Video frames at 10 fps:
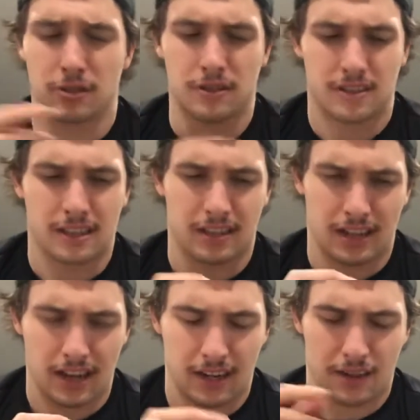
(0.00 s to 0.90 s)
It's like the
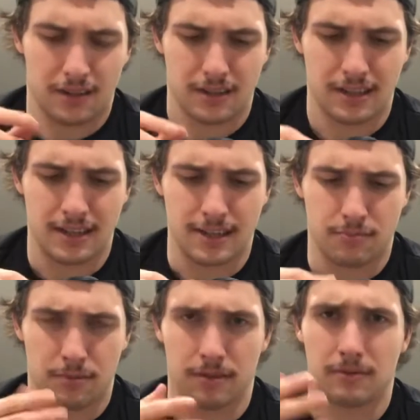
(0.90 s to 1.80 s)
KD13s,
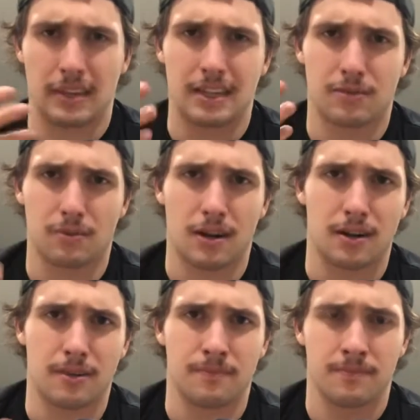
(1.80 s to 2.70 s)
but it's
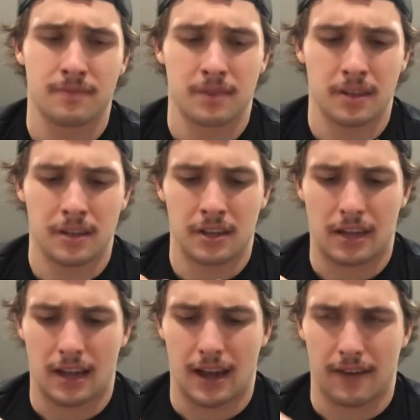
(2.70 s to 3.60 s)
where
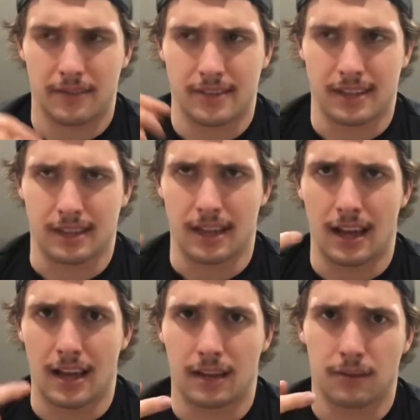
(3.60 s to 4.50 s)
they have this like
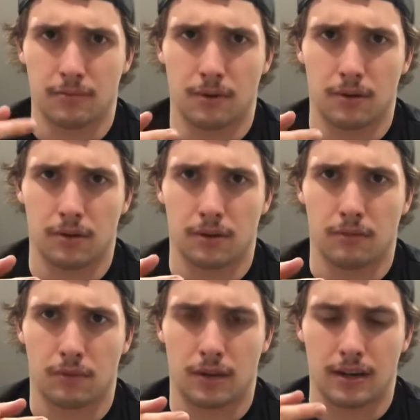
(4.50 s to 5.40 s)
ankle mold
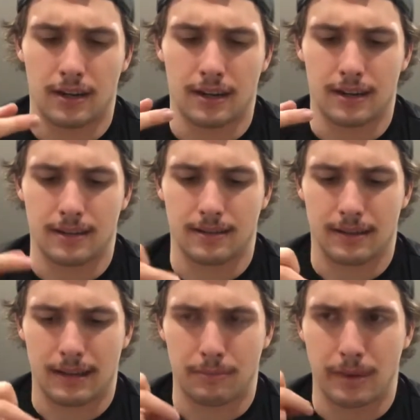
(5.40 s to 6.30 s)
where it
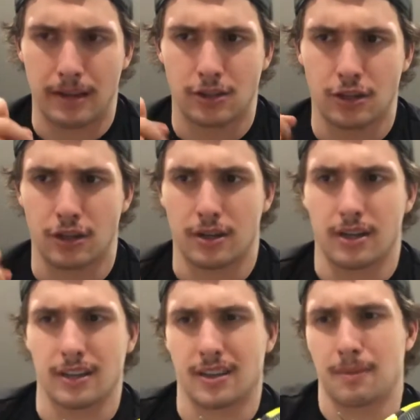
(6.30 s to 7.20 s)
makes your
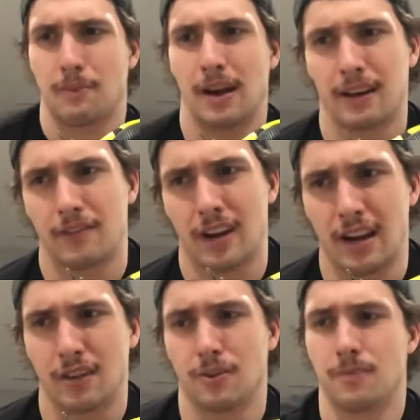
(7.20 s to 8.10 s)
like the back of your
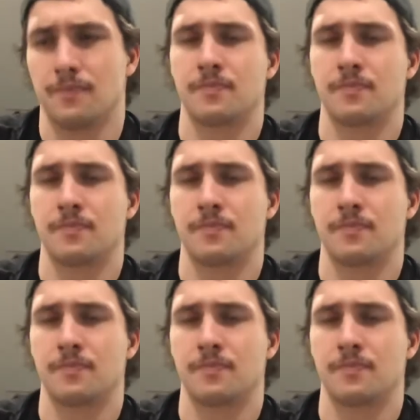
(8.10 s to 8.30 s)
ankle